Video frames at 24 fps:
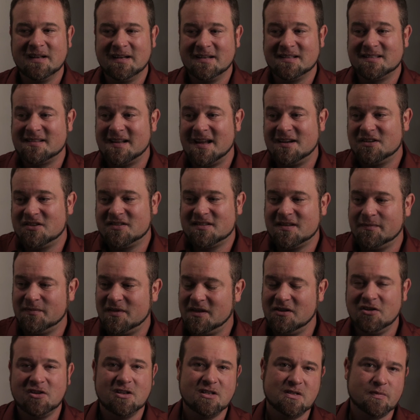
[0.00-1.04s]
And it's not just
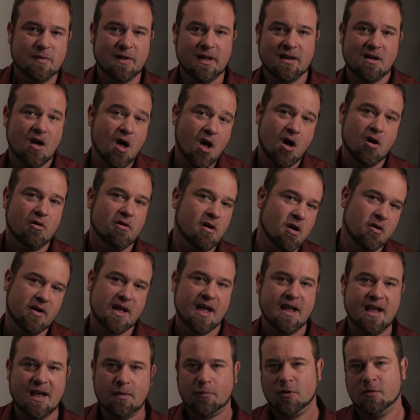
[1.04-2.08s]
something you can just be like, oh,
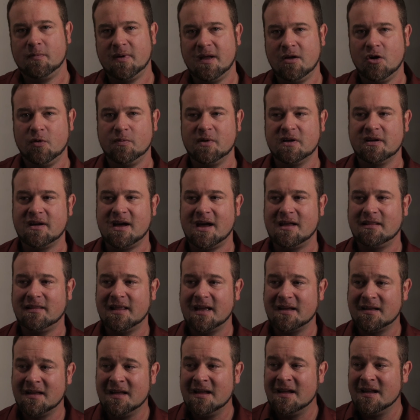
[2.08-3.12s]
okay, yeah, I'll put my hope in God.
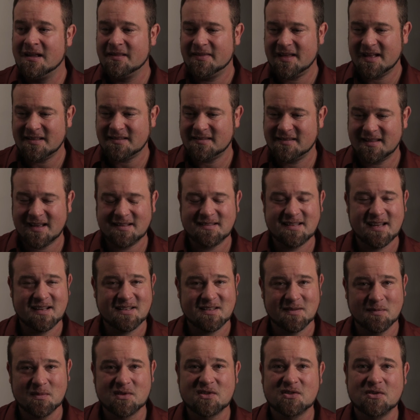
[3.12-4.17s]
Like that
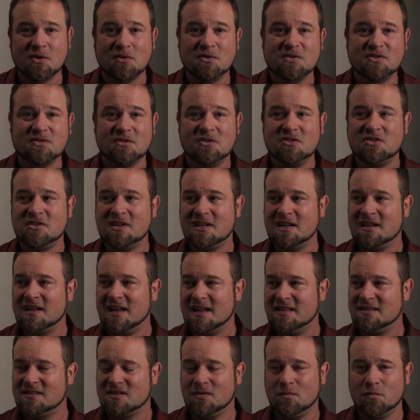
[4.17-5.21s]
takes some soul searching
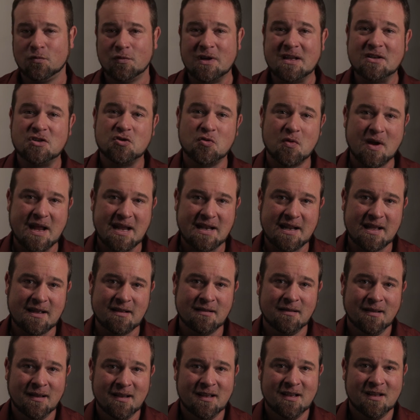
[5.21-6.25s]
and some
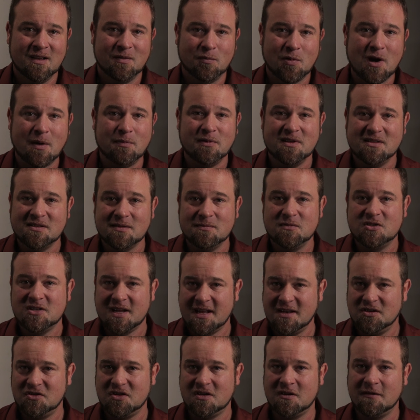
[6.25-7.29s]
retraining, probably some
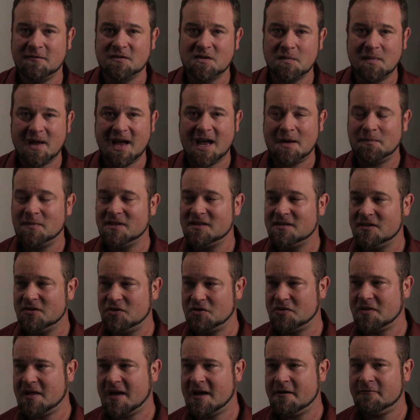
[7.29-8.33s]
changing of some habits in
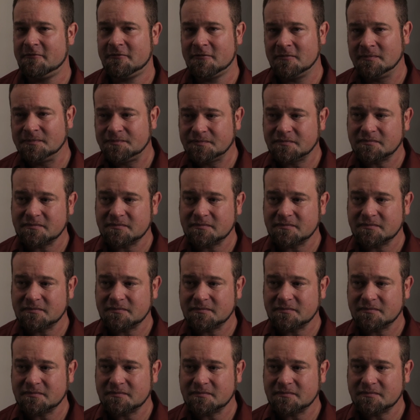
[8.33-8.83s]
your life.